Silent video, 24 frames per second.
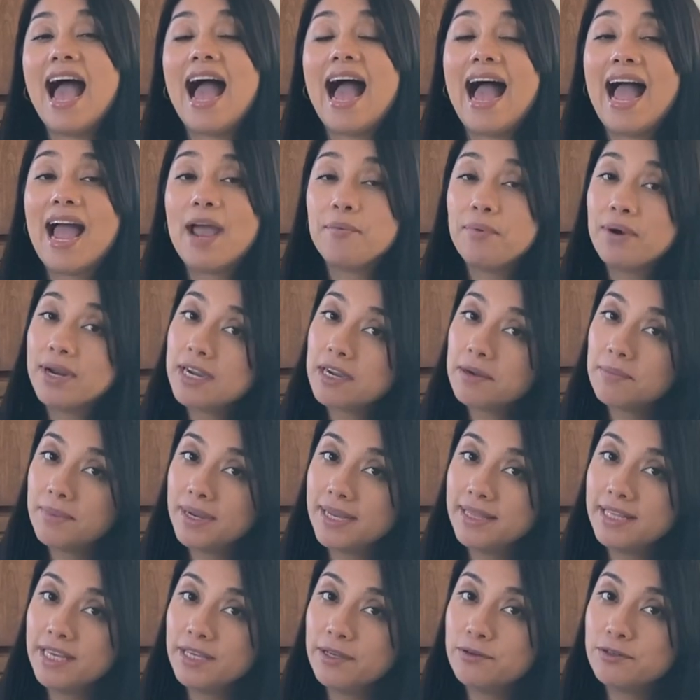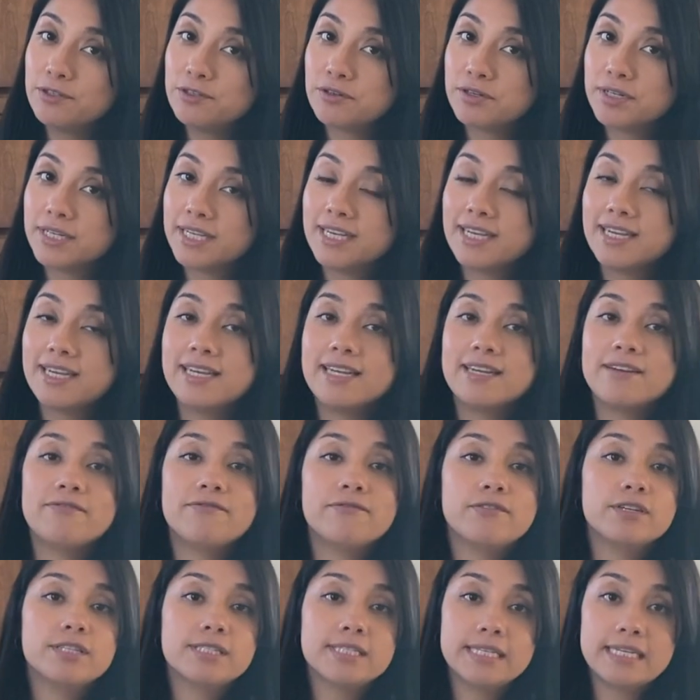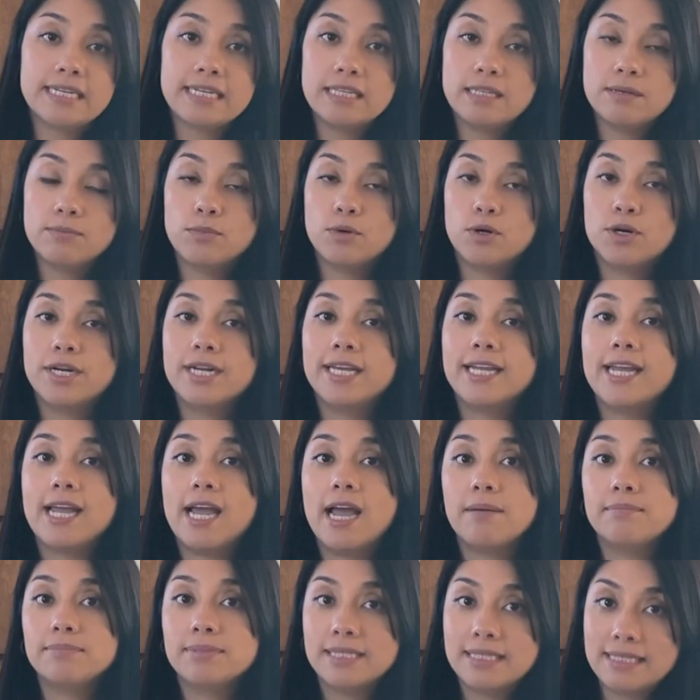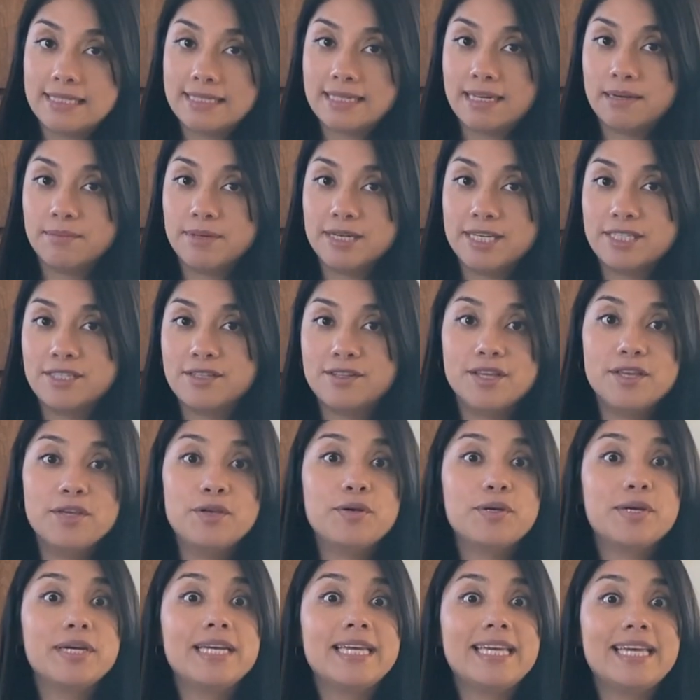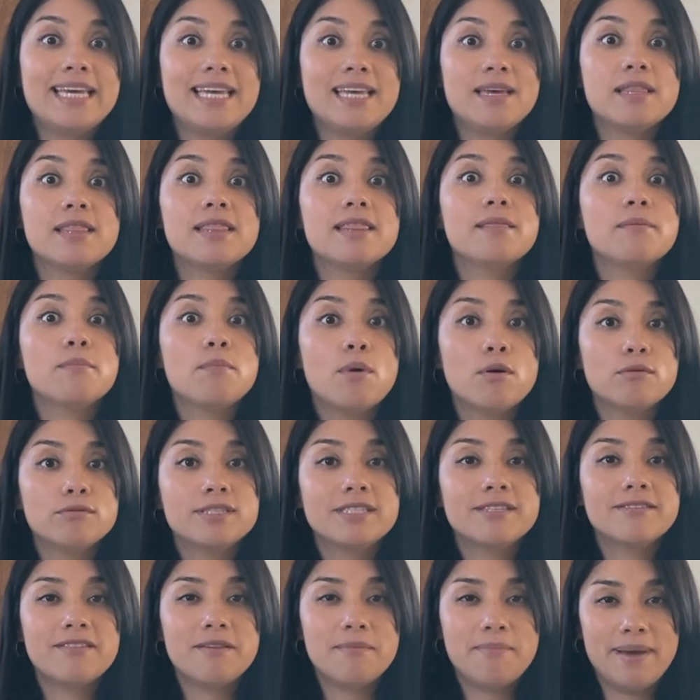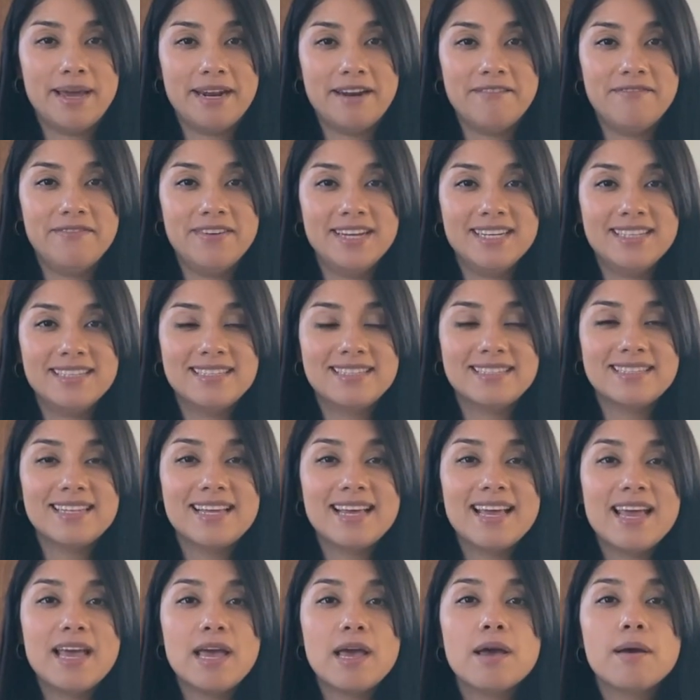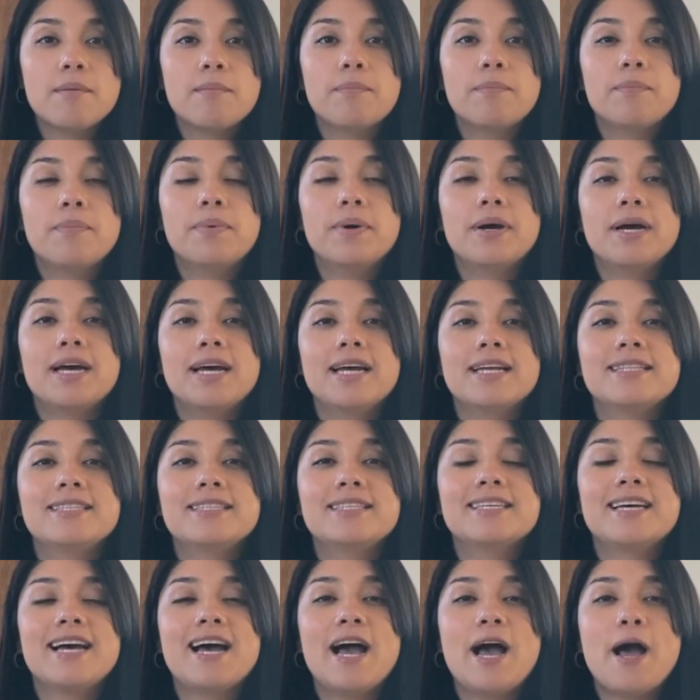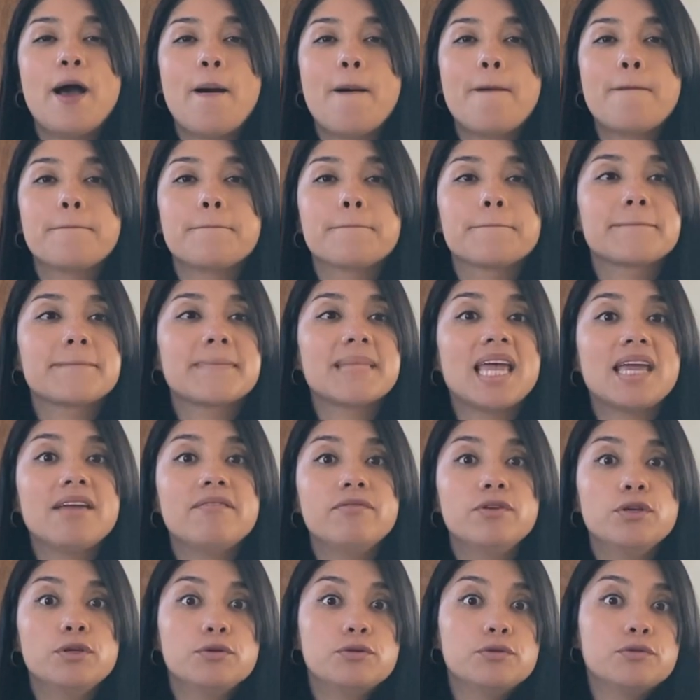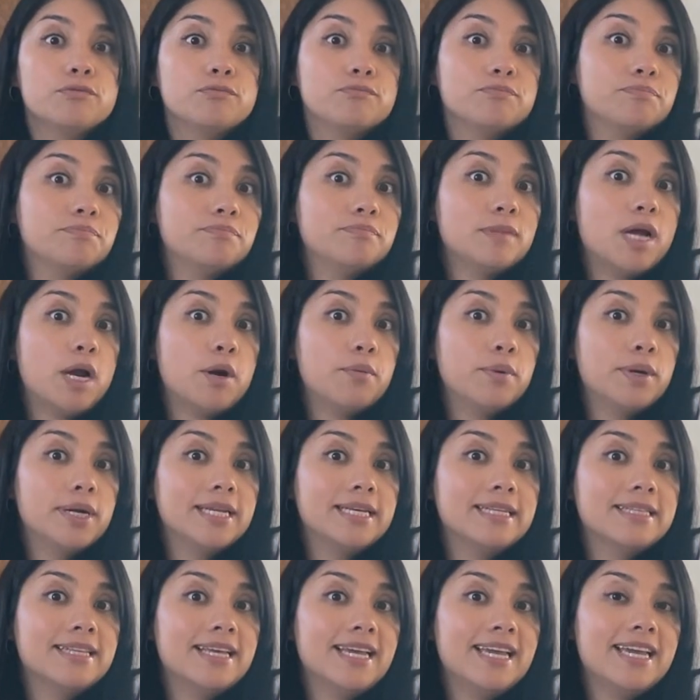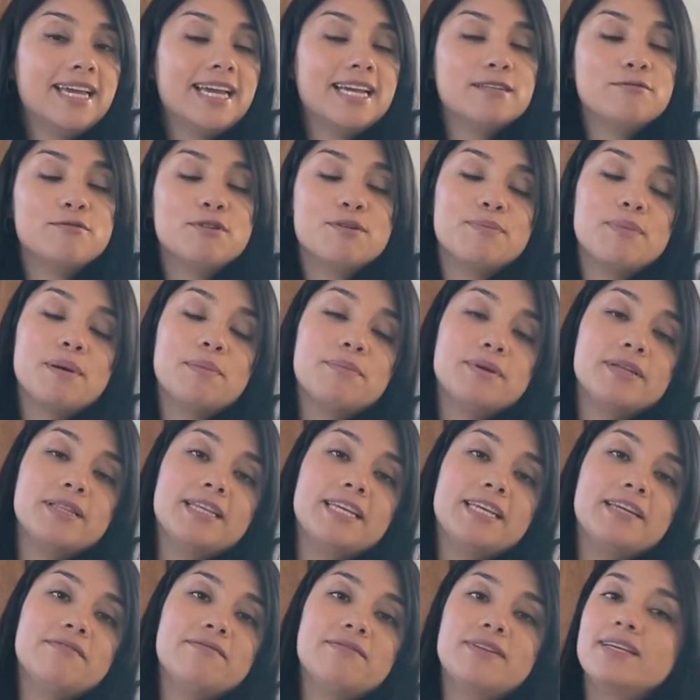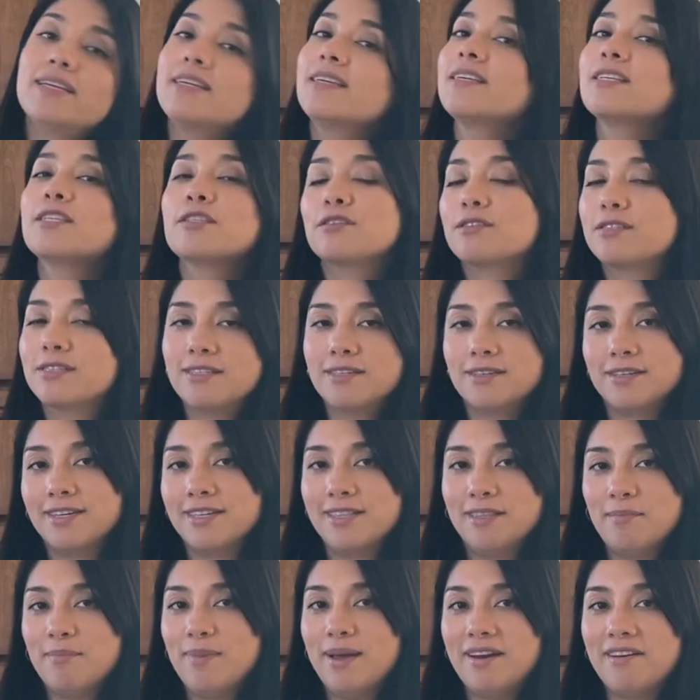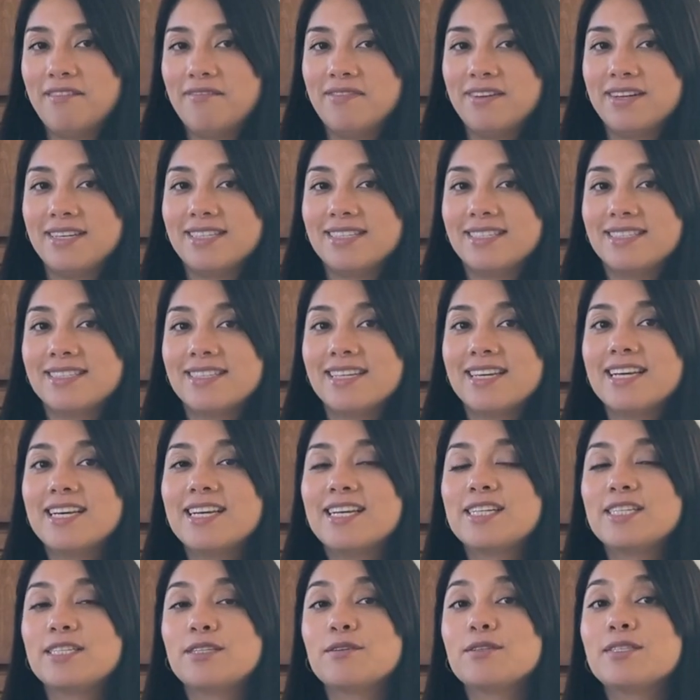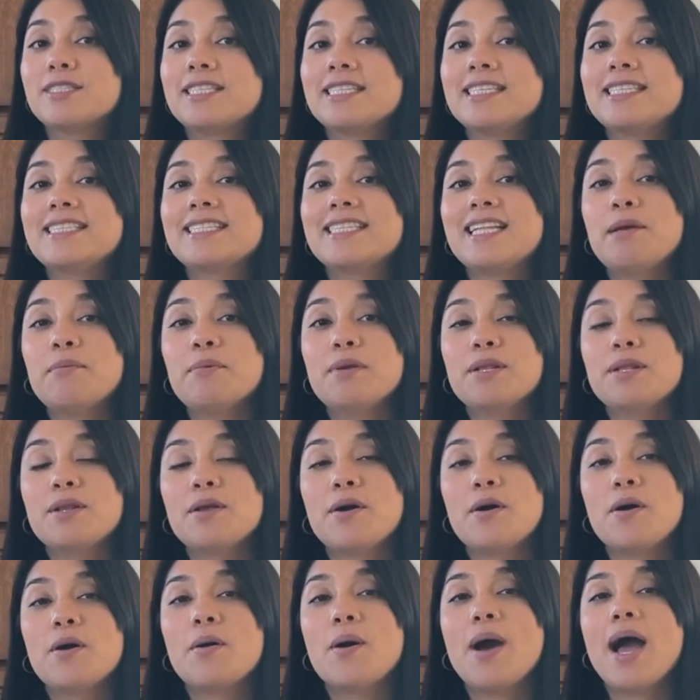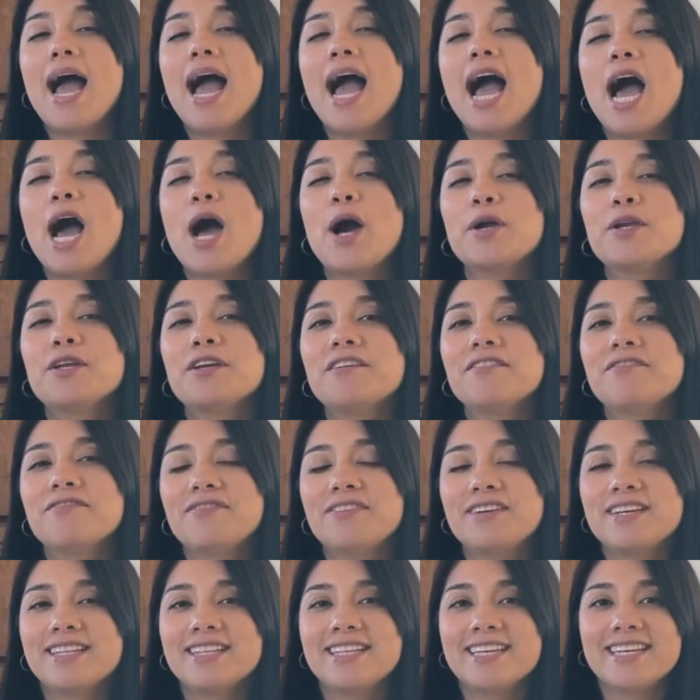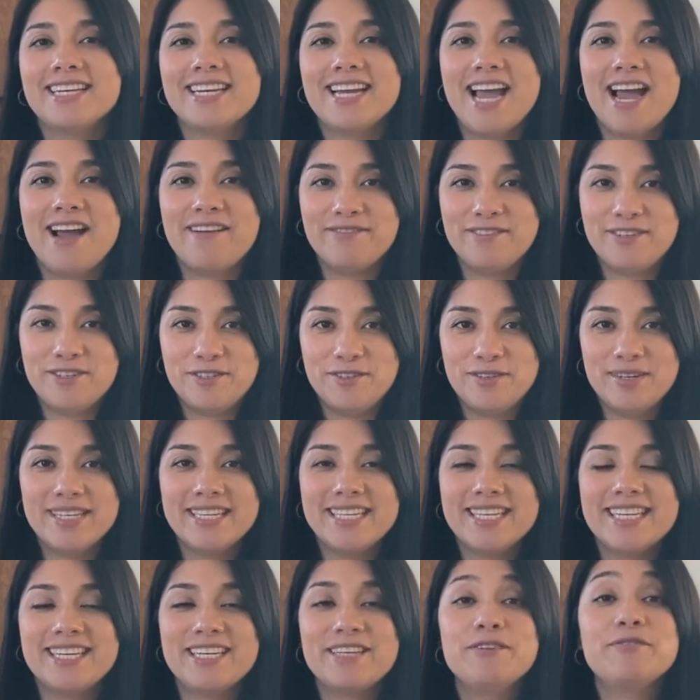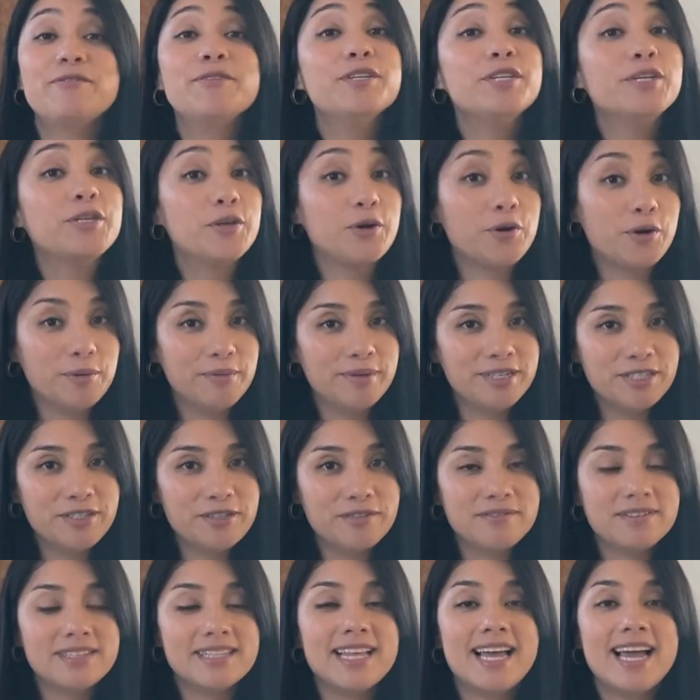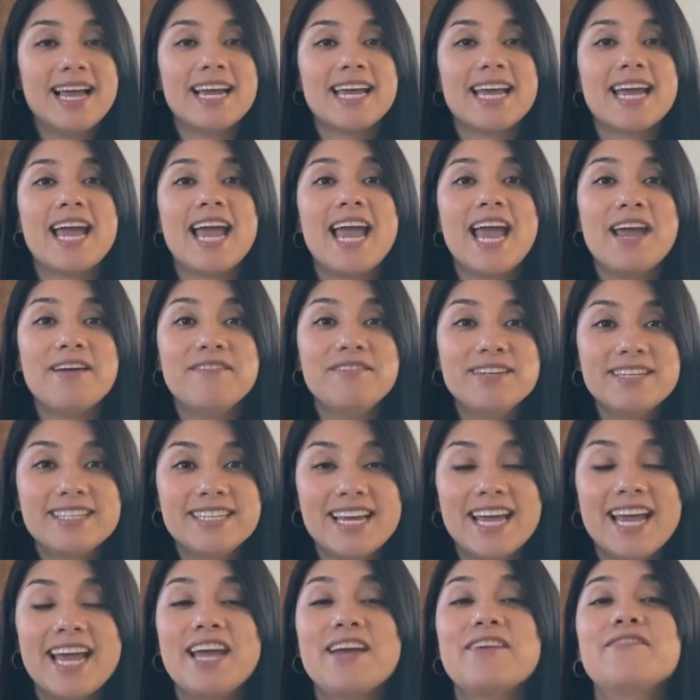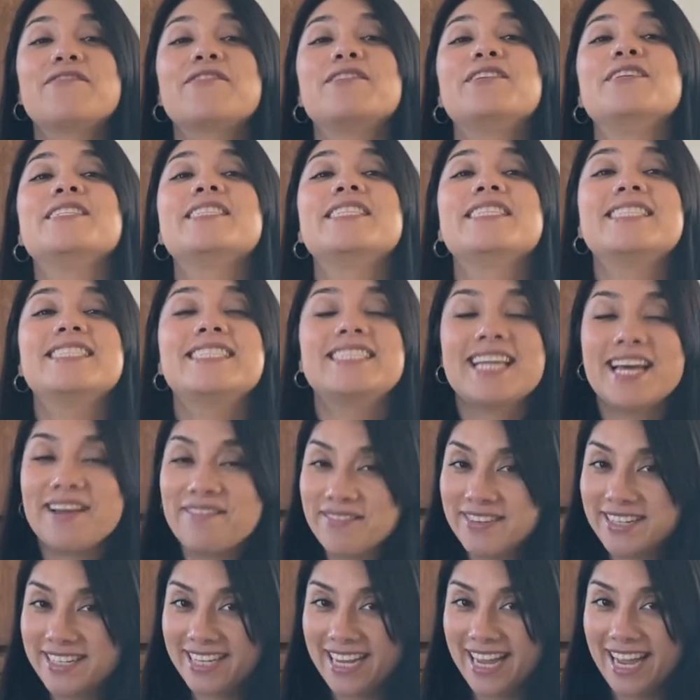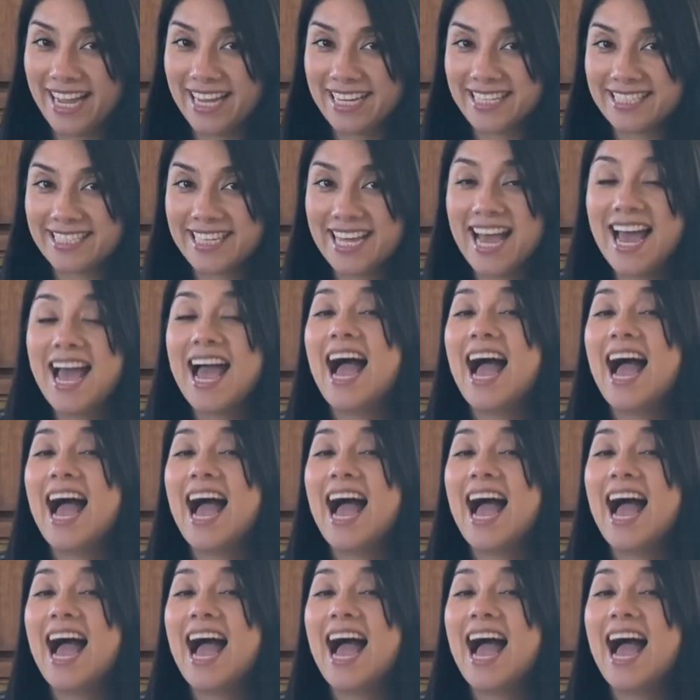I recommend that you drink it first thing in the morning, empty stomach, so that you can get most of the benefits. But if you are running late and remember in the evening, you'll still get the benefits. So just let me know how you're feeling after drinking your Rejuvalec every day for 7 days.